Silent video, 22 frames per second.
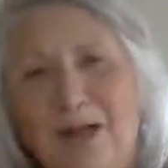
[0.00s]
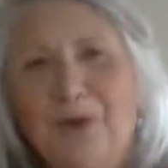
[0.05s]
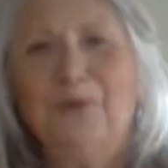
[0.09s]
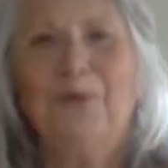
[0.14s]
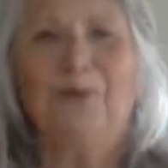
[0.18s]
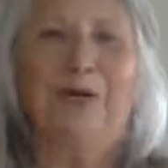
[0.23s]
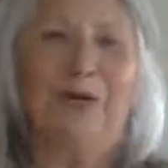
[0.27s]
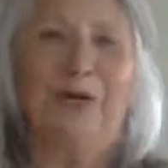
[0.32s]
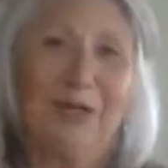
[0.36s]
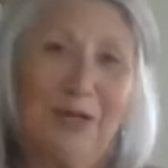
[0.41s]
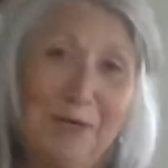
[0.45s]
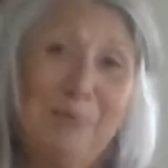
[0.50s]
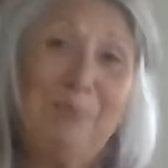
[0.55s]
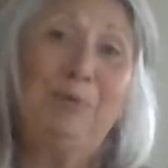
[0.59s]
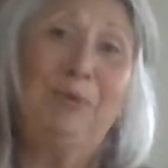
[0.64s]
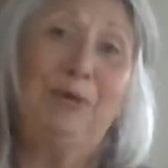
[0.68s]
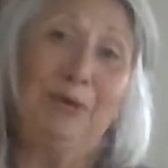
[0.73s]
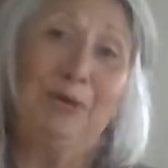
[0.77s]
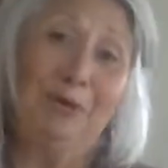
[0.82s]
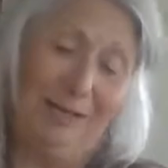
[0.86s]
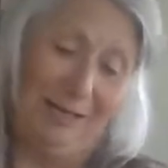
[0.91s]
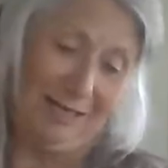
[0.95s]
we're going to
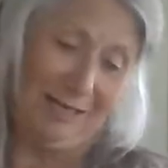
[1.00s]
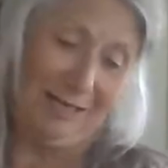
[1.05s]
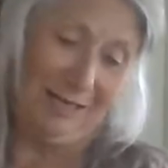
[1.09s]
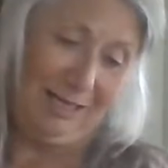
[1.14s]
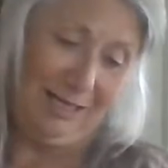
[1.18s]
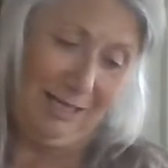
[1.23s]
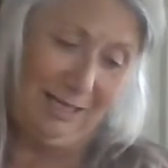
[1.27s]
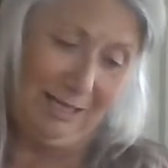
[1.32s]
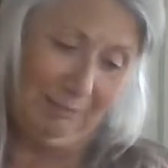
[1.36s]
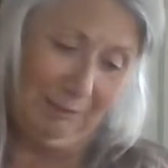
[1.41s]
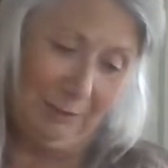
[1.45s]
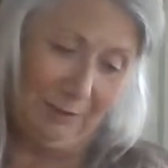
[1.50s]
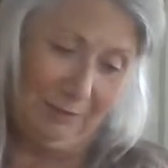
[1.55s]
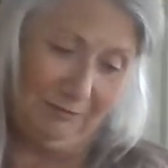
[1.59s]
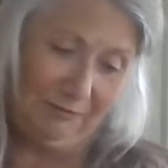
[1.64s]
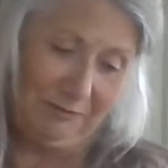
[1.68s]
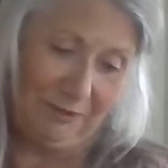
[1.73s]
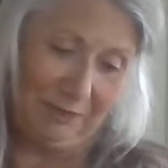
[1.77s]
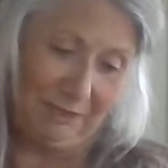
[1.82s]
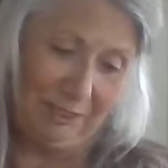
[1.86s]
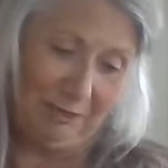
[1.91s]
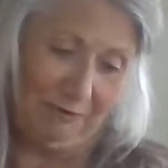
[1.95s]
pull a couple
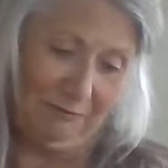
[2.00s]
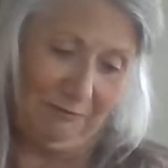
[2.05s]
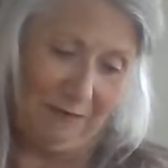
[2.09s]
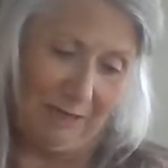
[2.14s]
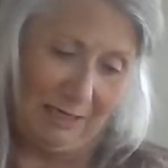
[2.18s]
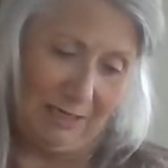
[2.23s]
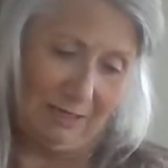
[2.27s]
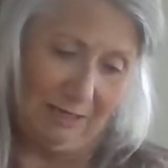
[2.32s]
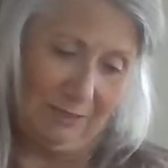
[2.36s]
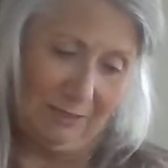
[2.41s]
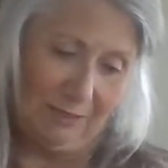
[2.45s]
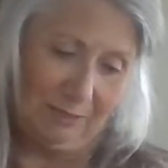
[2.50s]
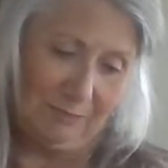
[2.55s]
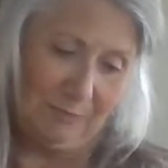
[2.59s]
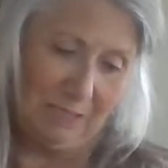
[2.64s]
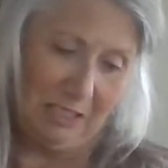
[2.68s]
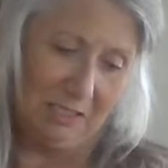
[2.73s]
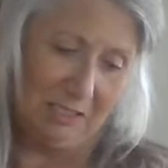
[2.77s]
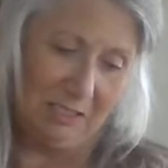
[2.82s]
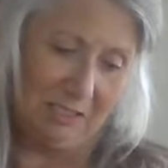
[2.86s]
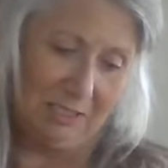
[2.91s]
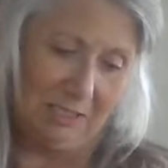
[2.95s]
of clarifiers
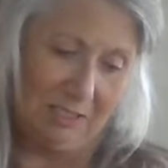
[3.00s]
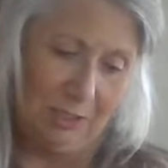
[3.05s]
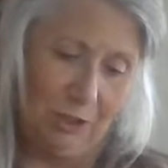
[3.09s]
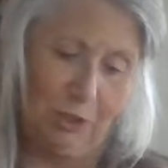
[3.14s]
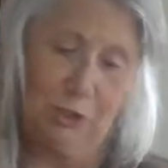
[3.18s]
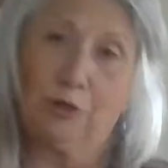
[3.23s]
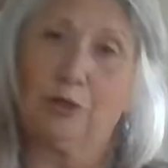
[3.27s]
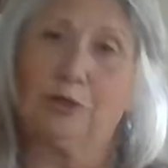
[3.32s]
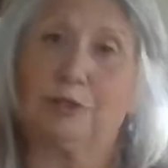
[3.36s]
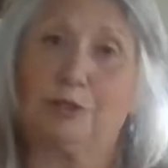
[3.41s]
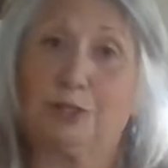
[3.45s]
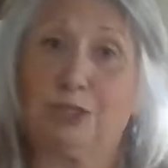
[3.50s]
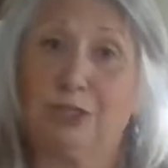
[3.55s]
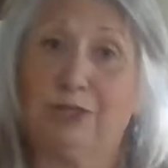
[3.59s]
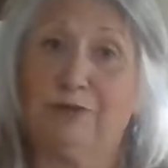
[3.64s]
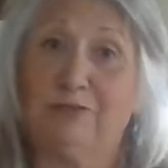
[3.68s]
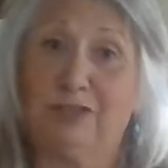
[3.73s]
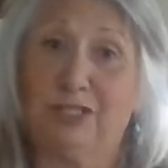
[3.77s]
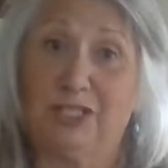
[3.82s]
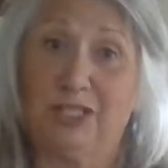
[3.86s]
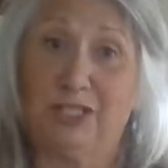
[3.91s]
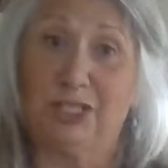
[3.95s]
because I short
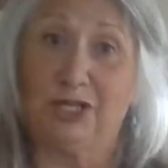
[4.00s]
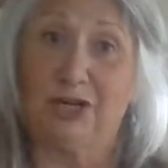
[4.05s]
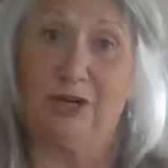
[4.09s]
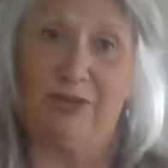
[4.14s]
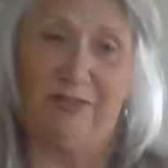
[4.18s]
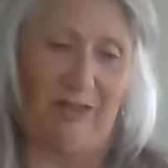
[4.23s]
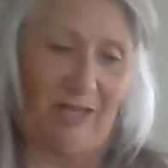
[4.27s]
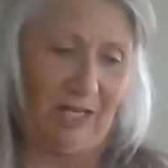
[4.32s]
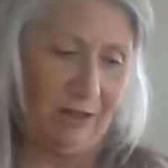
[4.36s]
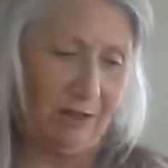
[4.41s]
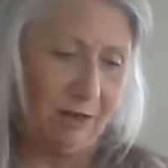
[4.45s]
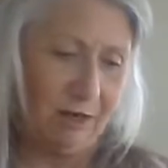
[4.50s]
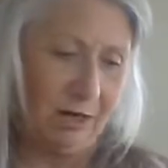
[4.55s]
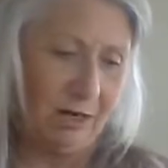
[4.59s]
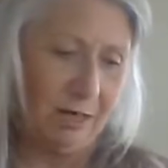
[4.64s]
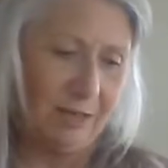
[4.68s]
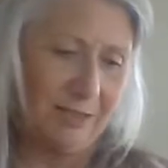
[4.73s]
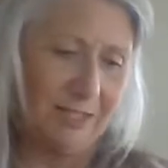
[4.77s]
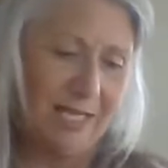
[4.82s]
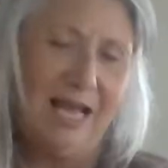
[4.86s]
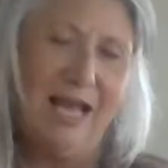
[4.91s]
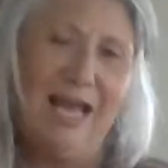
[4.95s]
shifted you on the other
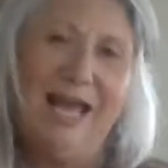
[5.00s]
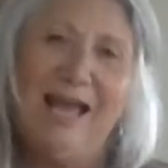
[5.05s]
cards.